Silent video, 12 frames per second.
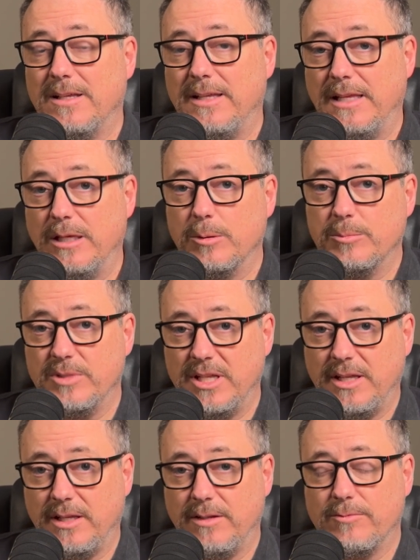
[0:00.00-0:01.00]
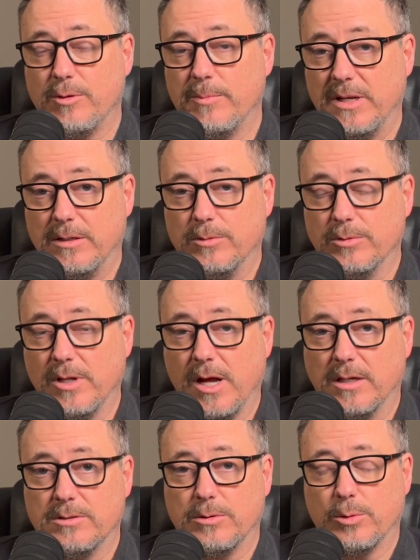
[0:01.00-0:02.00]
MD for medical
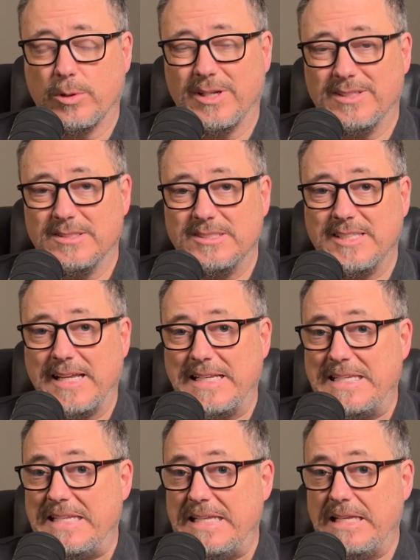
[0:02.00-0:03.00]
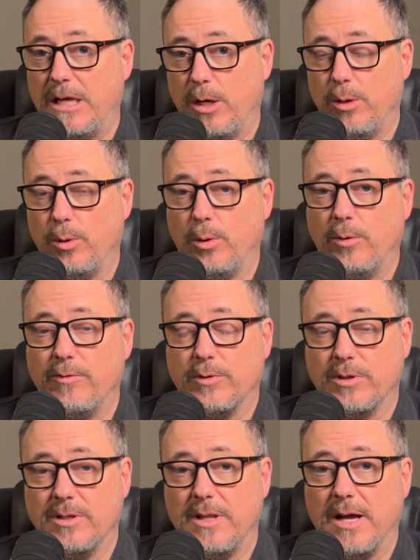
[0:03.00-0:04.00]
doctor, or it could say DO
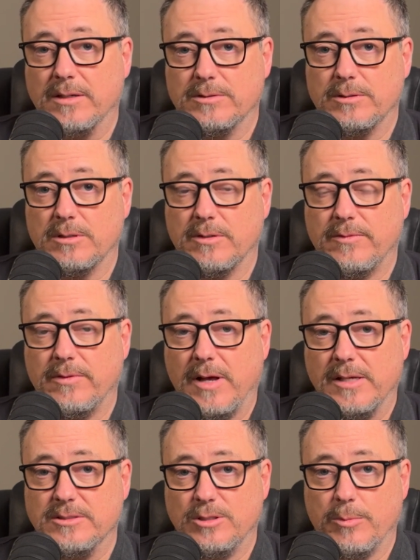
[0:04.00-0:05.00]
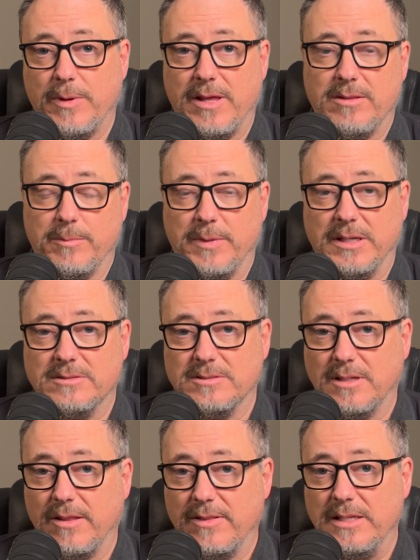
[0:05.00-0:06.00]
for doctor of osteopathic medicine.
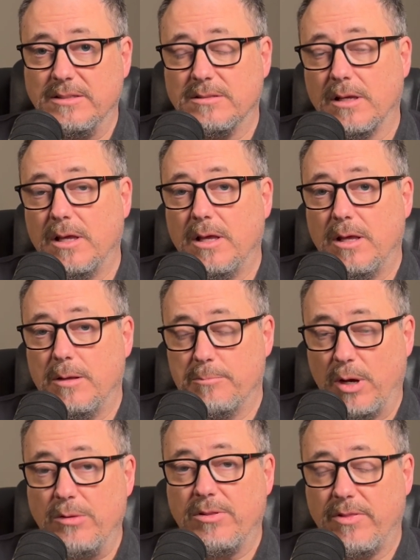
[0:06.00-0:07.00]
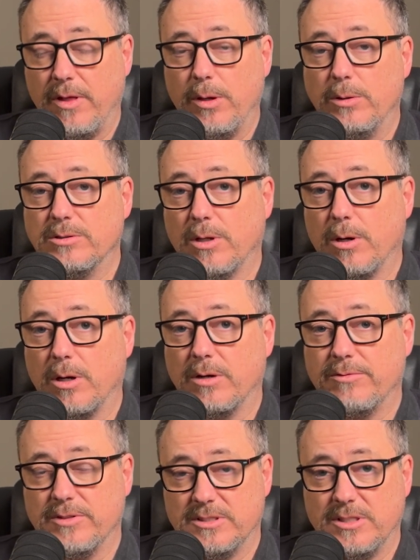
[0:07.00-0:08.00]
Now, both of those are
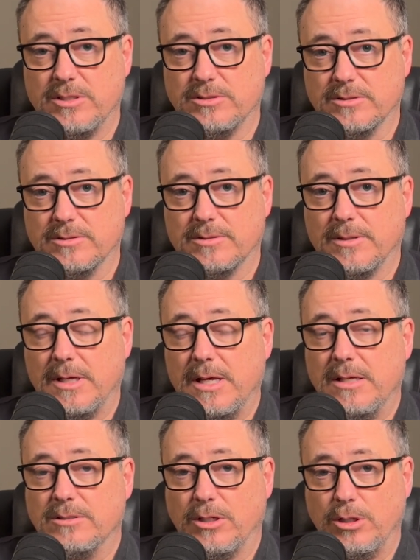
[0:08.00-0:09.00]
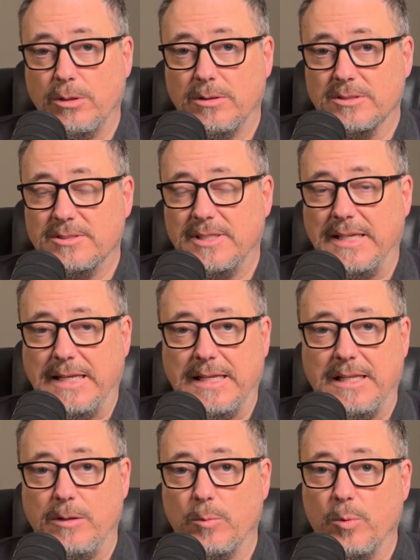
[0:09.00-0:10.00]
physicians. So you could see
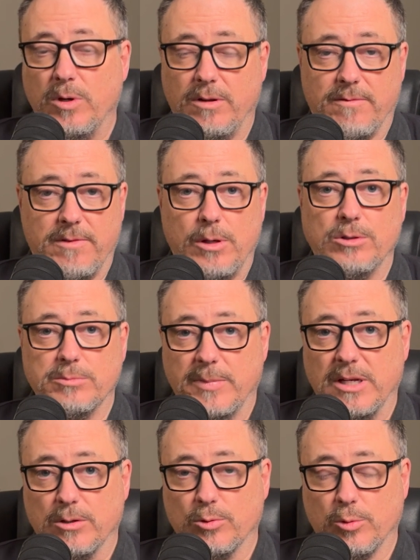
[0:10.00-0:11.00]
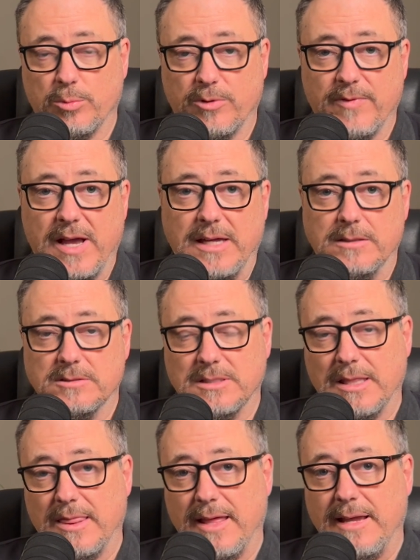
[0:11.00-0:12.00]
any one of those medical providers,
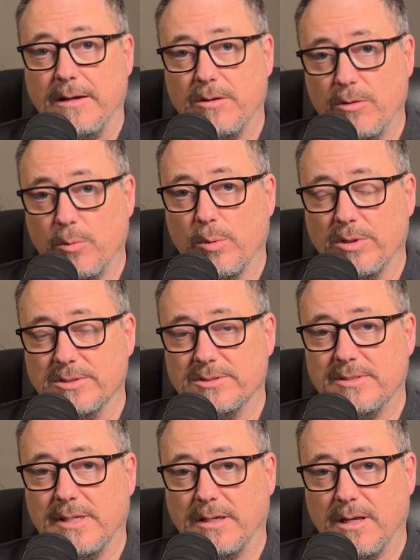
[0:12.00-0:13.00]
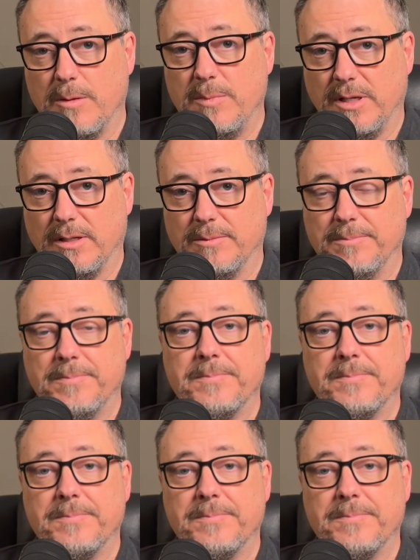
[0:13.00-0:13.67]
and they are the ones that come in